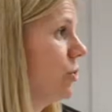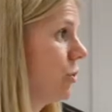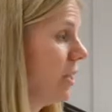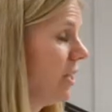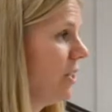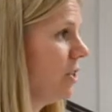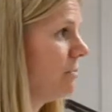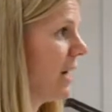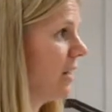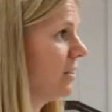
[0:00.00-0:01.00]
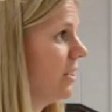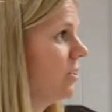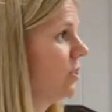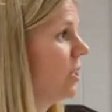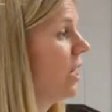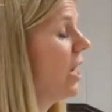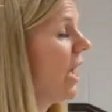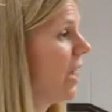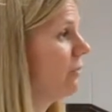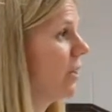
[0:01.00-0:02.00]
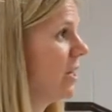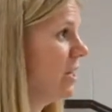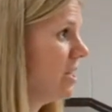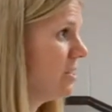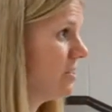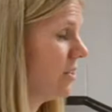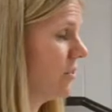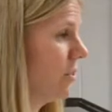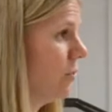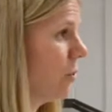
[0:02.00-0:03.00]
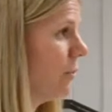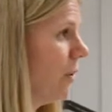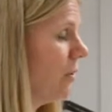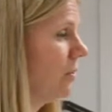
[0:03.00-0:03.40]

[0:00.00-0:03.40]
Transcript: shortening your mileage, and running easier than normal.